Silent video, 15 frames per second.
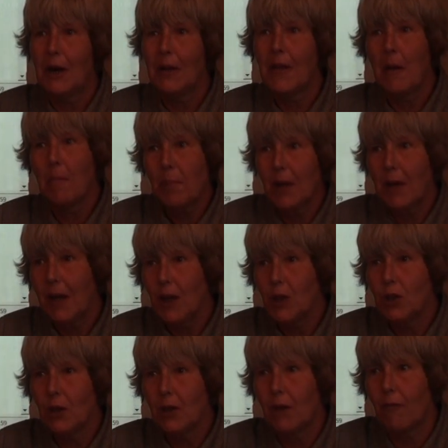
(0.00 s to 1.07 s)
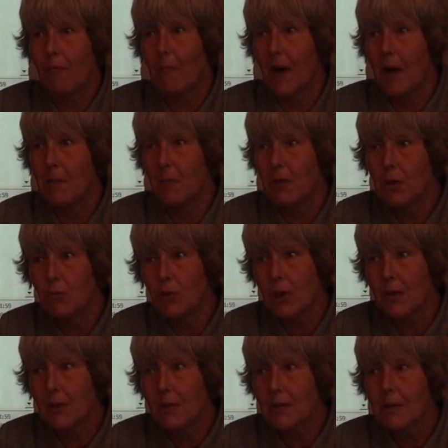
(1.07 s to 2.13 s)
the application of my
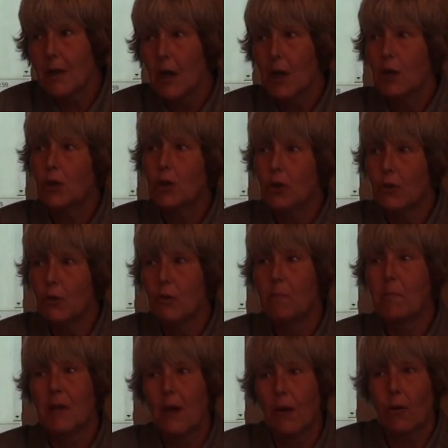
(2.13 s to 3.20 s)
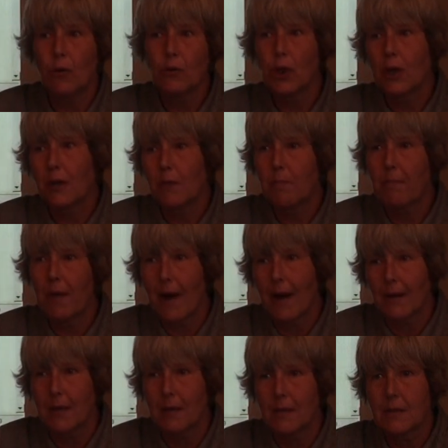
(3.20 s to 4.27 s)
models to pedagogical
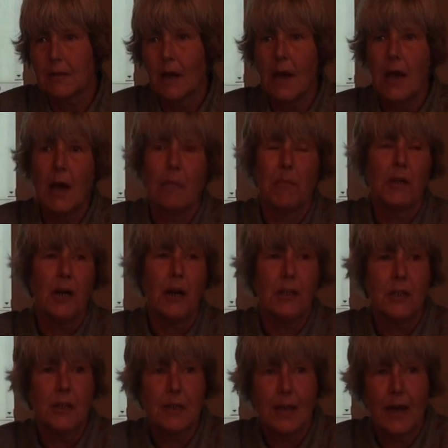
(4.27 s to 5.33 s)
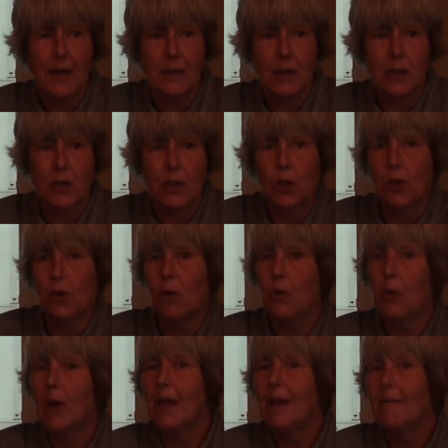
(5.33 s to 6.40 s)
practice, but I decided to
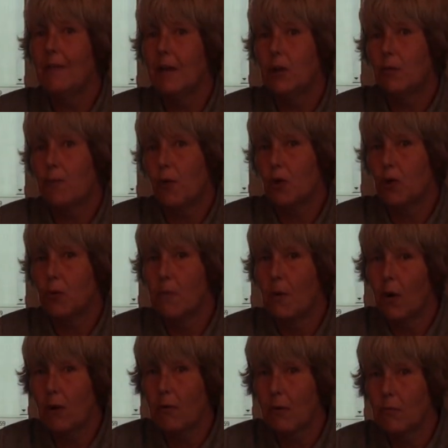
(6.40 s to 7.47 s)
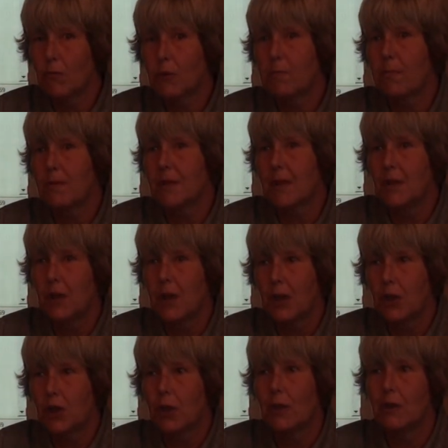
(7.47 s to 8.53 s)
leave it for tomorrow's
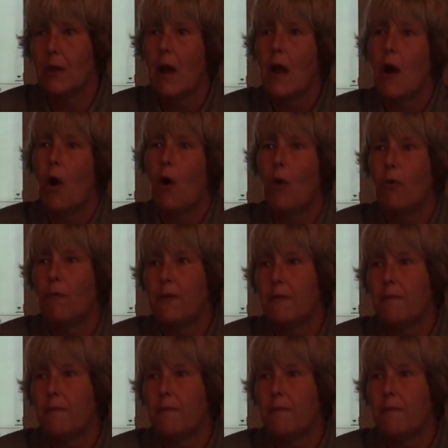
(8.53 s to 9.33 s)
presentation of